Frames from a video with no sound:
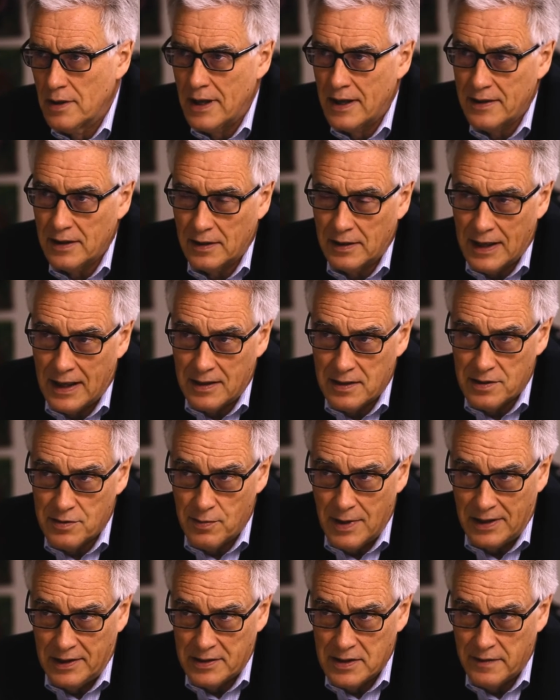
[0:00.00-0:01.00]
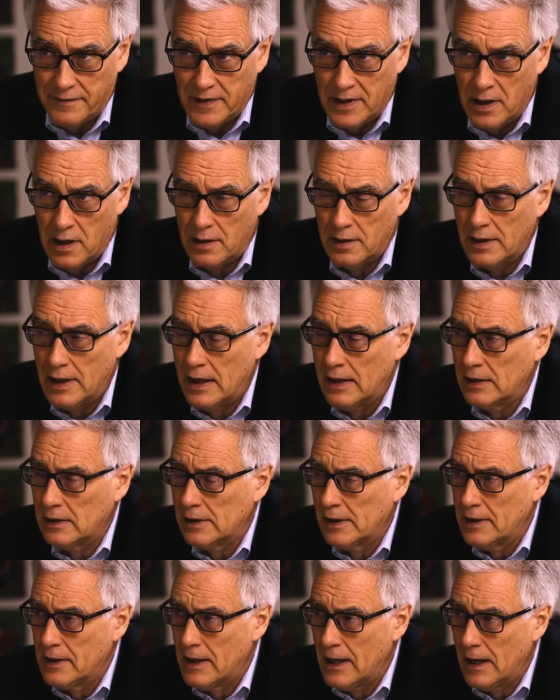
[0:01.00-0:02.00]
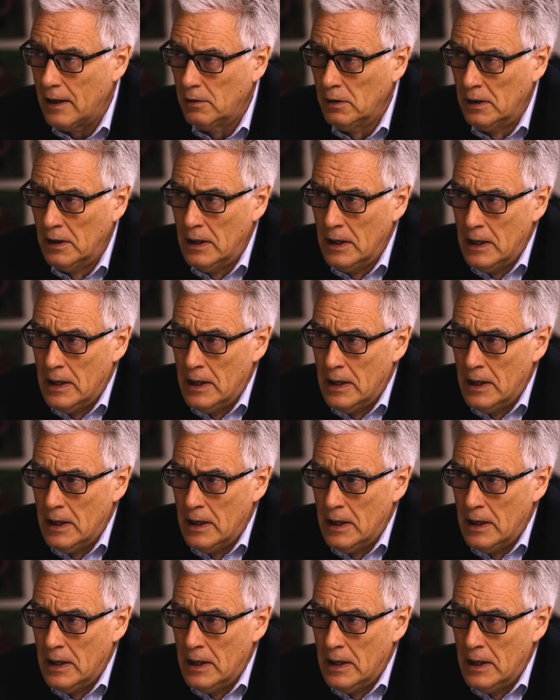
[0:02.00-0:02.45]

and I think that is relatively unlikely now.